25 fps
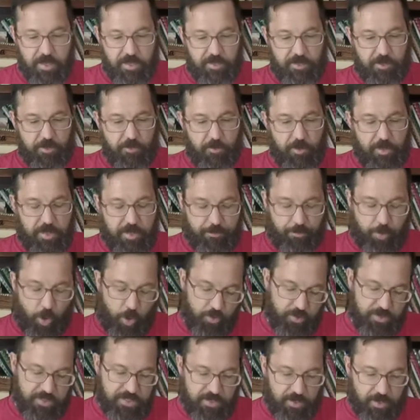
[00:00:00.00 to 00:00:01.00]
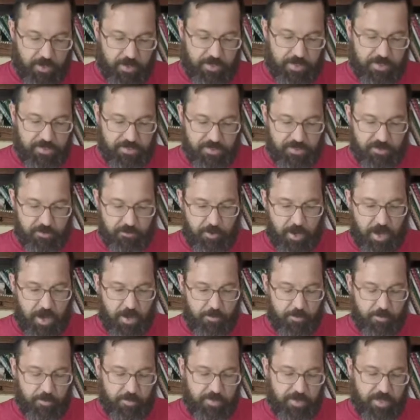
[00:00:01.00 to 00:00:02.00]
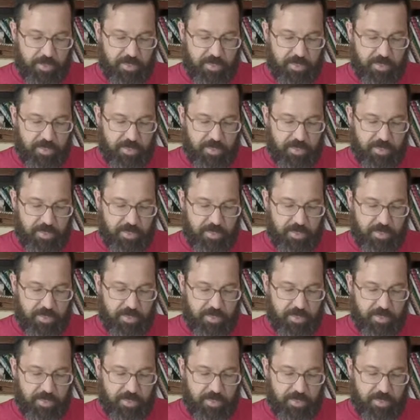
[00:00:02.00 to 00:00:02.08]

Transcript: you know, he posted on Instagram